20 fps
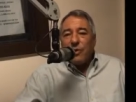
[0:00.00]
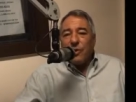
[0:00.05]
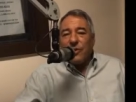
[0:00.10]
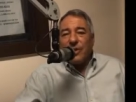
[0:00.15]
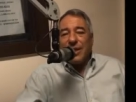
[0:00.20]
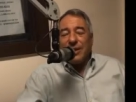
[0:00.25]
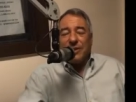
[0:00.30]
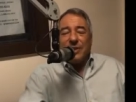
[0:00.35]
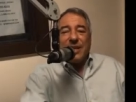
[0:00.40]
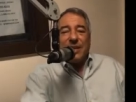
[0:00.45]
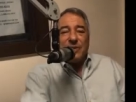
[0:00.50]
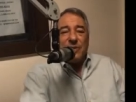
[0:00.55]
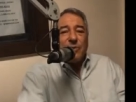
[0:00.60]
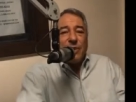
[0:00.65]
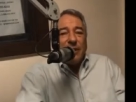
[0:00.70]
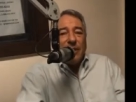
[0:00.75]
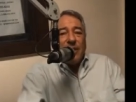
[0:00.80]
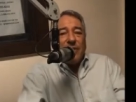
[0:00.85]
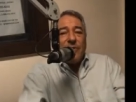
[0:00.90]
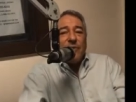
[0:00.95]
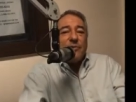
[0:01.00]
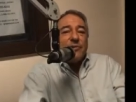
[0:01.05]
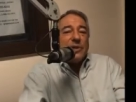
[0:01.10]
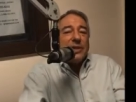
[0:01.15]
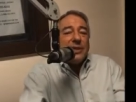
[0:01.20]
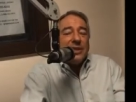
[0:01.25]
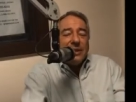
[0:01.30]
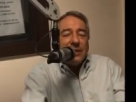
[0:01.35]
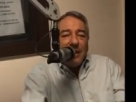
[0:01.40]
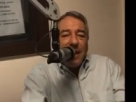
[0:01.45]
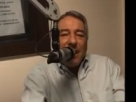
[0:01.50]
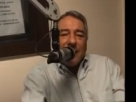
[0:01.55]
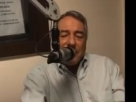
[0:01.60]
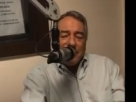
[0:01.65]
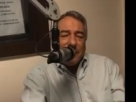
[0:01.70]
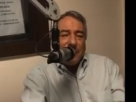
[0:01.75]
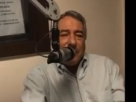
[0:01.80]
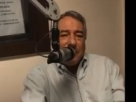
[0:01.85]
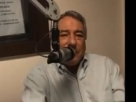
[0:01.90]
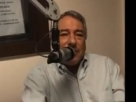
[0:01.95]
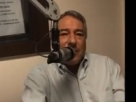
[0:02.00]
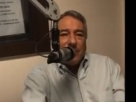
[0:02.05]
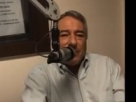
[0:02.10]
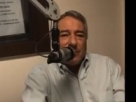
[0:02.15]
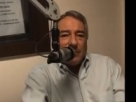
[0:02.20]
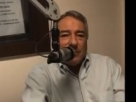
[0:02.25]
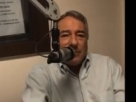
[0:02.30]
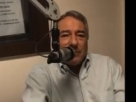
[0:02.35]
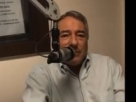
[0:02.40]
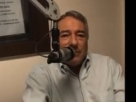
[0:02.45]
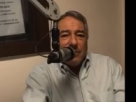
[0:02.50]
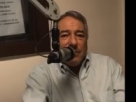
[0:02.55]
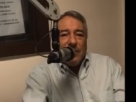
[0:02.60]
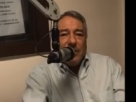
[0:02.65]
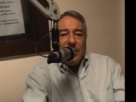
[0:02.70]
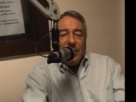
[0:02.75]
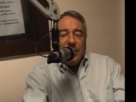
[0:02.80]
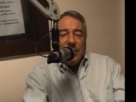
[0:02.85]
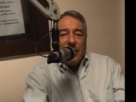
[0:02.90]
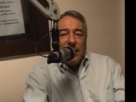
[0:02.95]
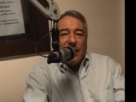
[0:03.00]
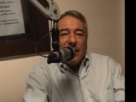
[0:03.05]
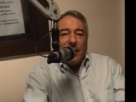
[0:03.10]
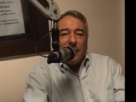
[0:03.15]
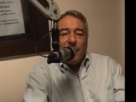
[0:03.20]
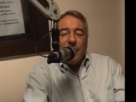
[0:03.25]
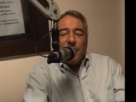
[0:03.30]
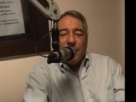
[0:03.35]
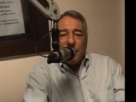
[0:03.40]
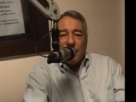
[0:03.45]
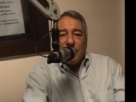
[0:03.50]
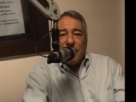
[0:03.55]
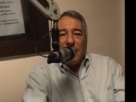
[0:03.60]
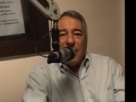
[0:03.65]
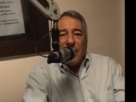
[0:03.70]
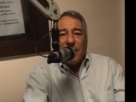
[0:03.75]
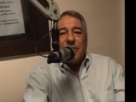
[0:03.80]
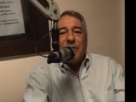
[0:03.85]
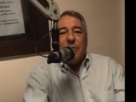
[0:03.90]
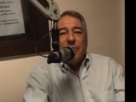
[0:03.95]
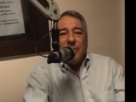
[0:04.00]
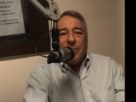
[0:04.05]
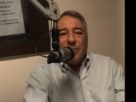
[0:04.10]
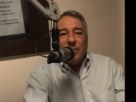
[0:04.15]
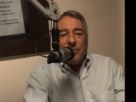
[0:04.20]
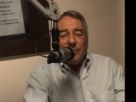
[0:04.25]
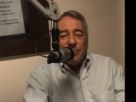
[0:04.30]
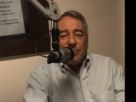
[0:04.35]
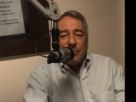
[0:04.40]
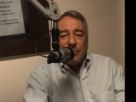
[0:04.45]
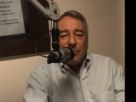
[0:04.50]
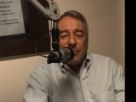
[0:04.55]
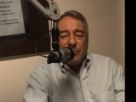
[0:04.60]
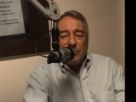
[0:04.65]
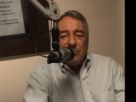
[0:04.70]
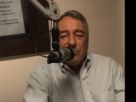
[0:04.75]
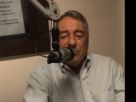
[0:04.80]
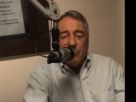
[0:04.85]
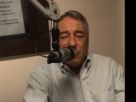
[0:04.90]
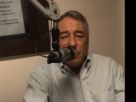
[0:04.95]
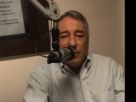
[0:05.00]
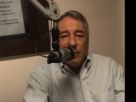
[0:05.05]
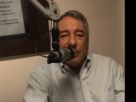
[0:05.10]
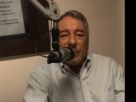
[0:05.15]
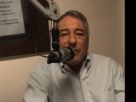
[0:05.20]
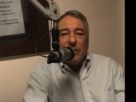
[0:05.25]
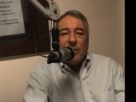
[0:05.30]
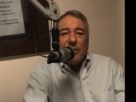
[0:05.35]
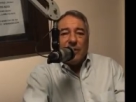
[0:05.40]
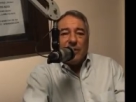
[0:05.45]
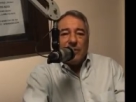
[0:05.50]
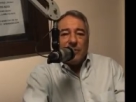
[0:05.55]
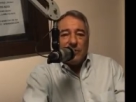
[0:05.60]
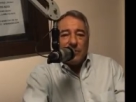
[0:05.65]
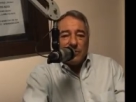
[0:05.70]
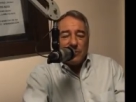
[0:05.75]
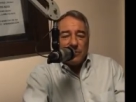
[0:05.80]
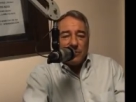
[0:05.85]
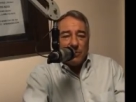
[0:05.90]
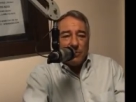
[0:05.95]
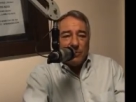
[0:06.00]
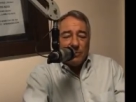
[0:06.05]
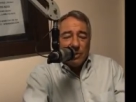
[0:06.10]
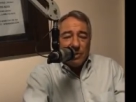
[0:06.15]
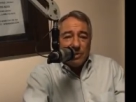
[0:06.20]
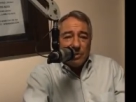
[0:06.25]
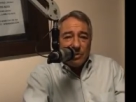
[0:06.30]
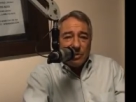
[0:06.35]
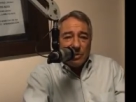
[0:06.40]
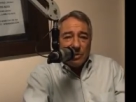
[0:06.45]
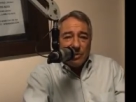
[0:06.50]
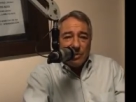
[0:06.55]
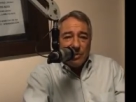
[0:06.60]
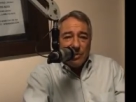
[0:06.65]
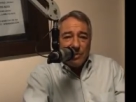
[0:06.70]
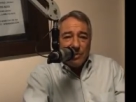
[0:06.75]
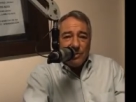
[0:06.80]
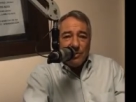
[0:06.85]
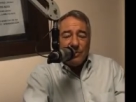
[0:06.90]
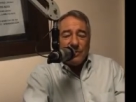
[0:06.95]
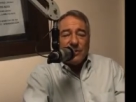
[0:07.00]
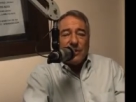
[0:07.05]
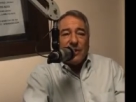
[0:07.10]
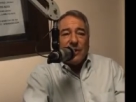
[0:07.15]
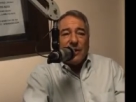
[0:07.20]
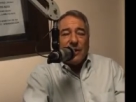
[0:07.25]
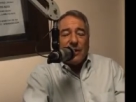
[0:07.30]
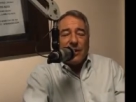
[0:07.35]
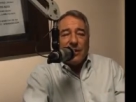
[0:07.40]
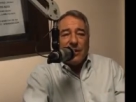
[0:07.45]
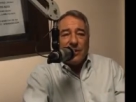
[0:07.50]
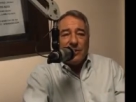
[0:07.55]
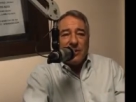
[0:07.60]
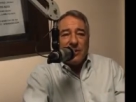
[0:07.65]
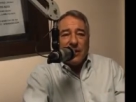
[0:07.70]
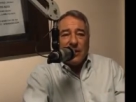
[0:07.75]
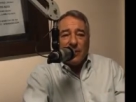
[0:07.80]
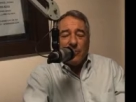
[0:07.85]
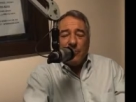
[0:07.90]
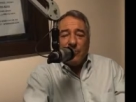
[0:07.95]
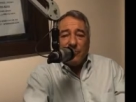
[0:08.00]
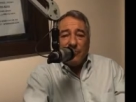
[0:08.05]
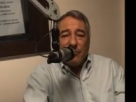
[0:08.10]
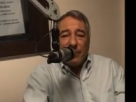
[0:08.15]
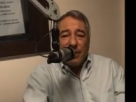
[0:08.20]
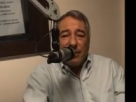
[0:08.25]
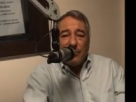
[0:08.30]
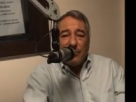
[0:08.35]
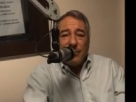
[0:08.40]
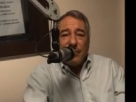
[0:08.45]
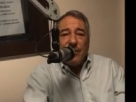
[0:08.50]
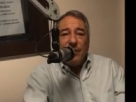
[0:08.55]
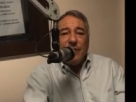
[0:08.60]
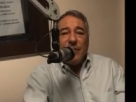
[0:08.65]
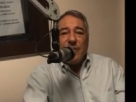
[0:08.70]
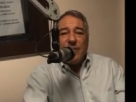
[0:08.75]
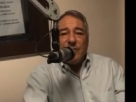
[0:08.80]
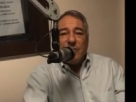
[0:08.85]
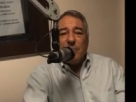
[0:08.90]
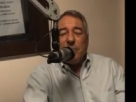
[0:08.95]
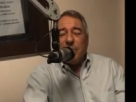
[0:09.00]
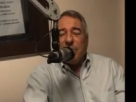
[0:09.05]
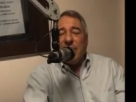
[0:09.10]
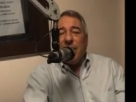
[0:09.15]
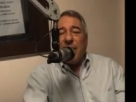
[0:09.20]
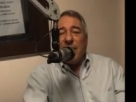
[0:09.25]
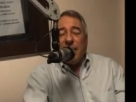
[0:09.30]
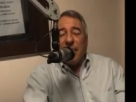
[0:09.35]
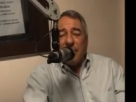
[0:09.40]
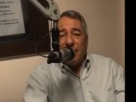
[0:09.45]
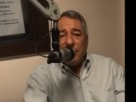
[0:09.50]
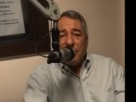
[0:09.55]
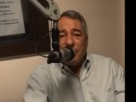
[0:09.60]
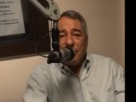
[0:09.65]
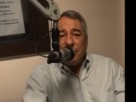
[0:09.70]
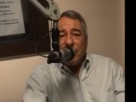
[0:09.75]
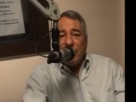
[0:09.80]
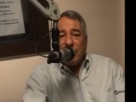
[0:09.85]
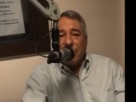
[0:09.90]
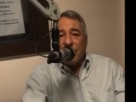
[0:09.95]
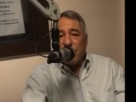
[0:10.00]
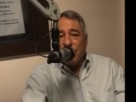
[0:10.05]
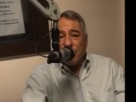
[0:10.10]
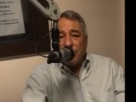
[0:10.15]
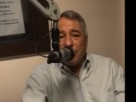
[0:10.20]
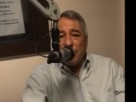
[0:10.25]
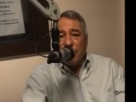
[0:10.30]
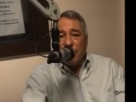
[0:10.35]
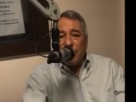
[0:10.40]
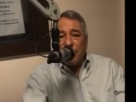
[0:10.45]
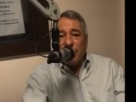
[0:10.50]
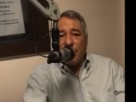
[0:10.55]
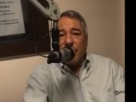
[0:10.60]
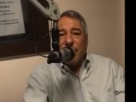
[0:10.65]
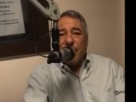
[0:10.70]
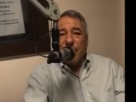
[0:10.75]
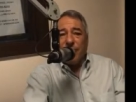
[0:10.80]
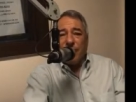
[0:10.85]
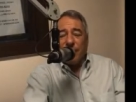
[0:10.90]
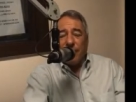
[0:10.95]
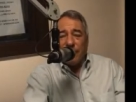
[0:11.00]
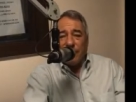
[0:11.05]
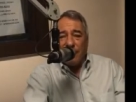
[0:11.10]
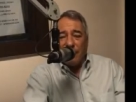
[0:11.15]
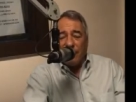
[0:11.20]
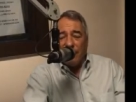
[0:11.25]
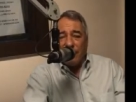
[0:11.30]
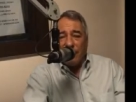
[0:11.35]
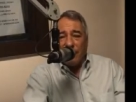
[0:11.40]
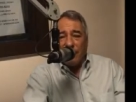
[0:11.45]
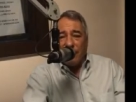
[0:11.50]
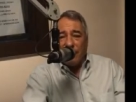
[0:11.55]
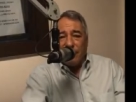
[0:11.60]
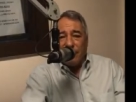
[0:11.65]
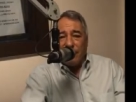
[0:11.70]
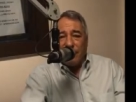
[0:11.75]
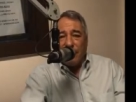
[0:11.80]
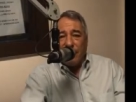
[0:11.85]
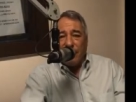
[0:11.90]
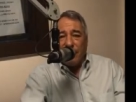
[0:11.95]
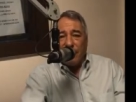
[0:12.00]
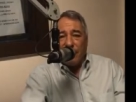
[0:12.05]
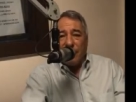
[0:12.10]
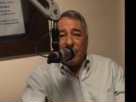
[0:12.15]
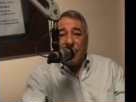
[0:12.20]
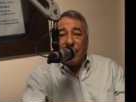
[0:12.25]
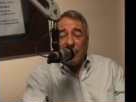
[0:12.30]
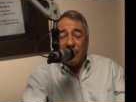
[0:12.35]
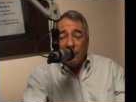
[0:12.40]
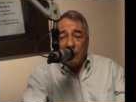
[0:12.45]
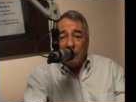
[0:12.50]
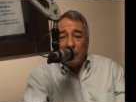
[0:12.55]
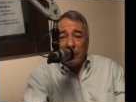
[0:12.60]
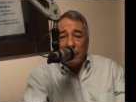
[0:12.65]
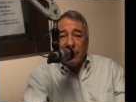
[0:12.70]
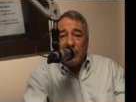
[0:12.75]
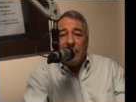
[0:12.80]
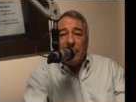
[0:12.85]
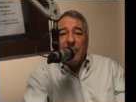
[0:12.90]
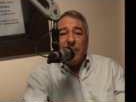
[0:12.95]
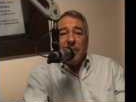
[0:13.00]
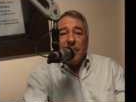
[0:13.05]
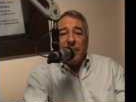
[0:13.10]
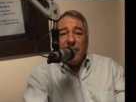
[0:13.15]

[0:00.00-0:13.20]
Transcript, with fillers: Well, that that's right. And there's a lot that we can do. Um, there's a lot that we can do to bring additional resources uh, to help the family, to put that angel on the shoulder of the of, of the of the loved one,